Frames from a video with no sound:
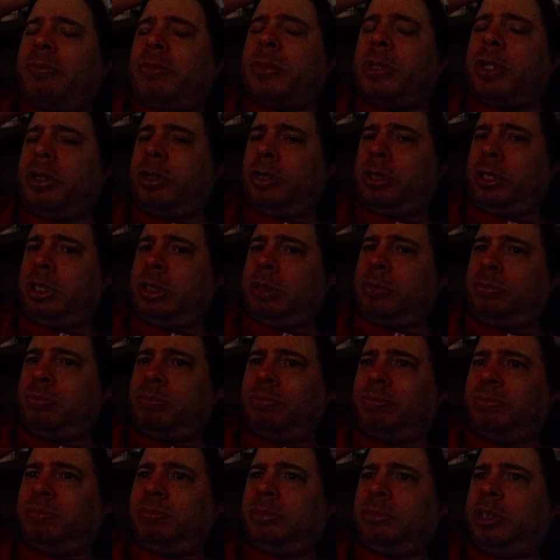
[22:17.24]

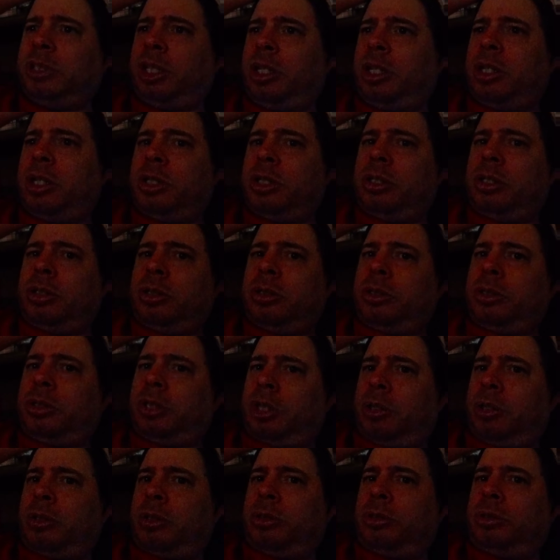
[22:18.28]
It's like,
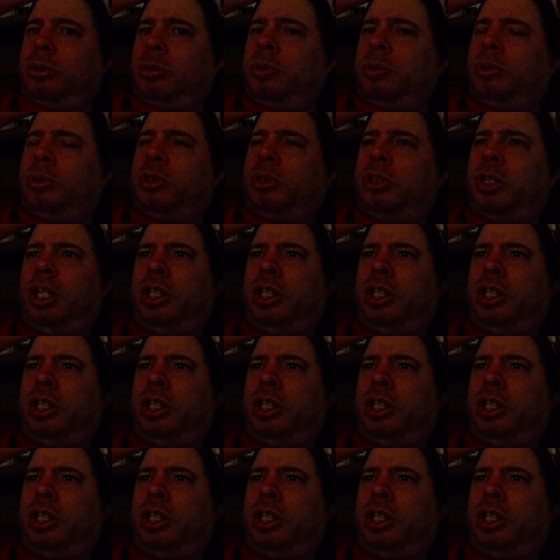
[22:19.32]
did